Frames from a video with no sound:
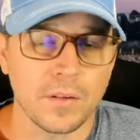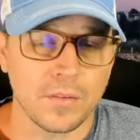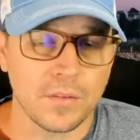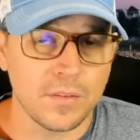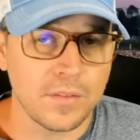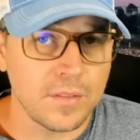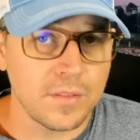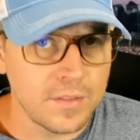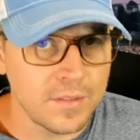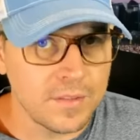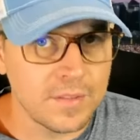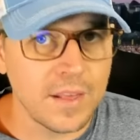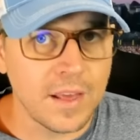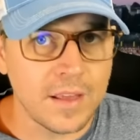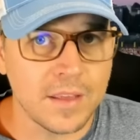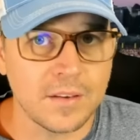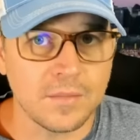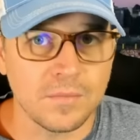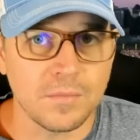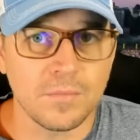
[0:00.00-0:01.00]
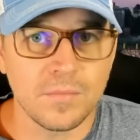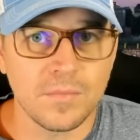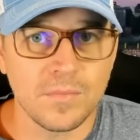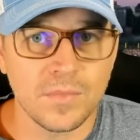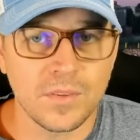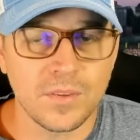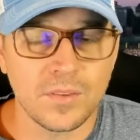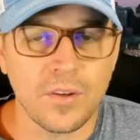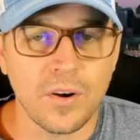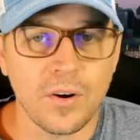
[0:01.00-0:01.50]
So this is the second
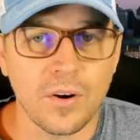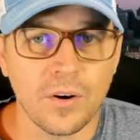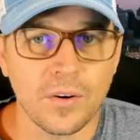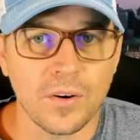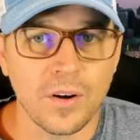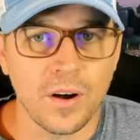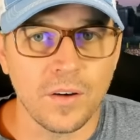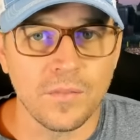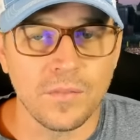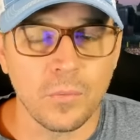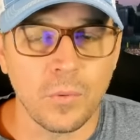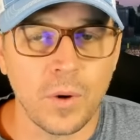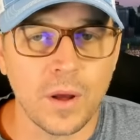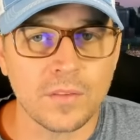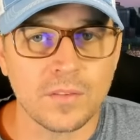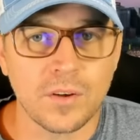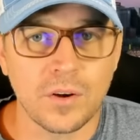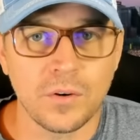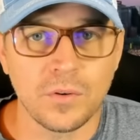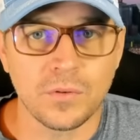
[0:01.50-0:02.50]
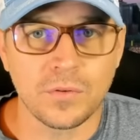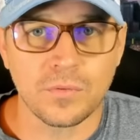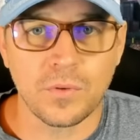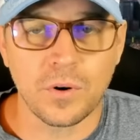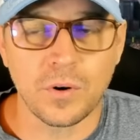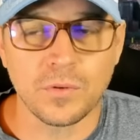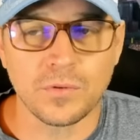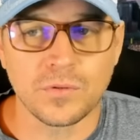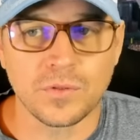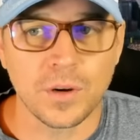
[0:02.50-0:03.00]
start of a West Coast
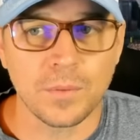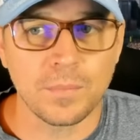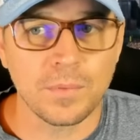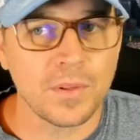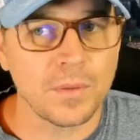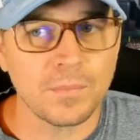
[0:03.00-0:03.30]
road trip.